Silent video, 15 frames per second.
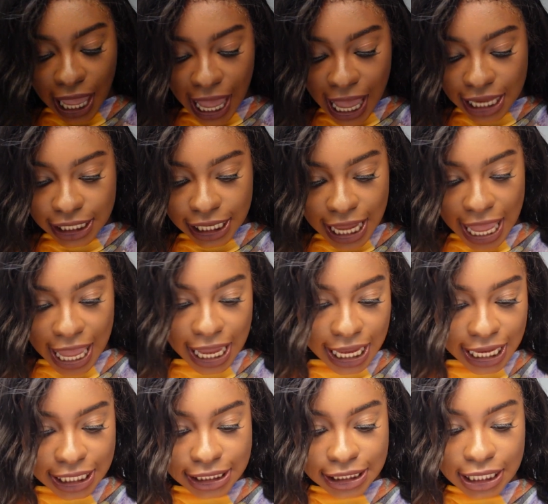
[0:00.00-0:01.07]
it
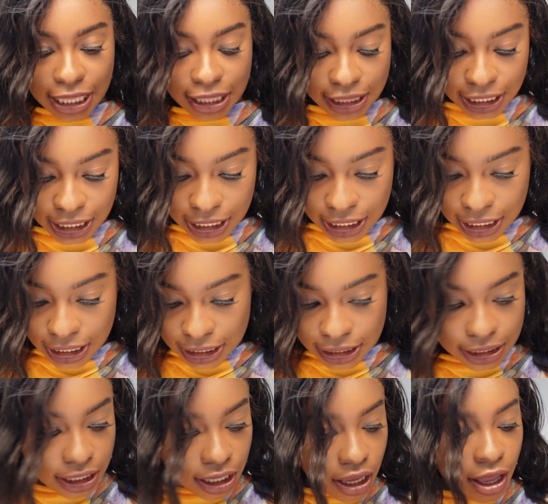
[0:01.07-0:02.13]
has
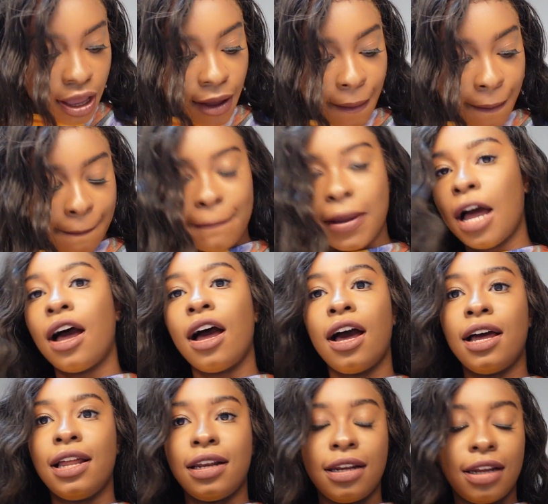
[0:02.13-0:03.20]
these
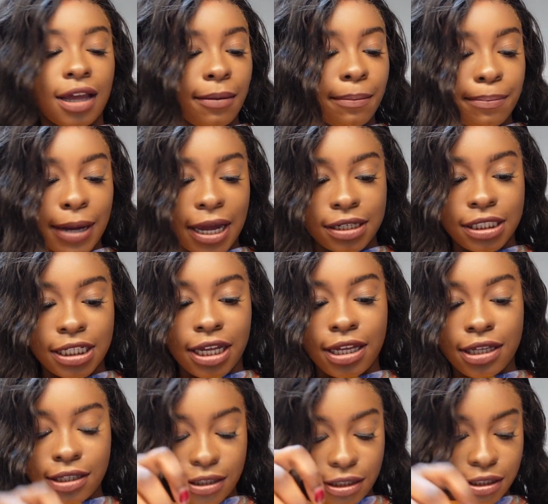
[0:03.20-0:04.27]
pearl
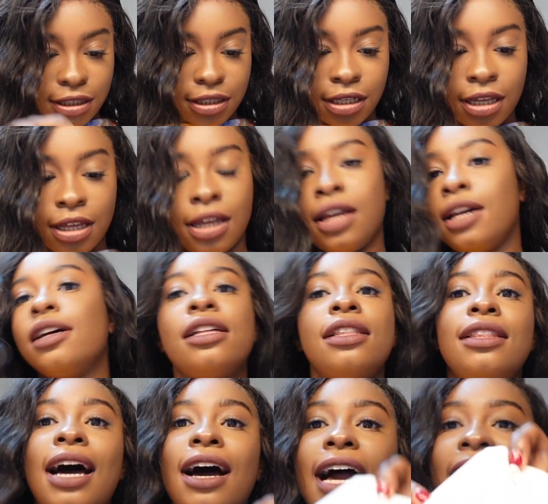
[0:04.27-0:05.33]
buttons
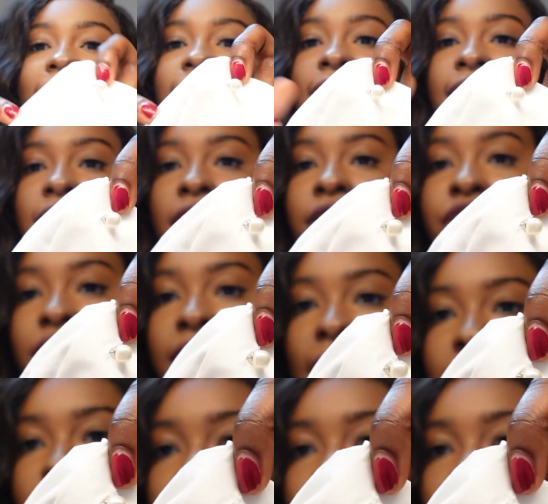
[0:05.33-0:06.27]
that I think are just like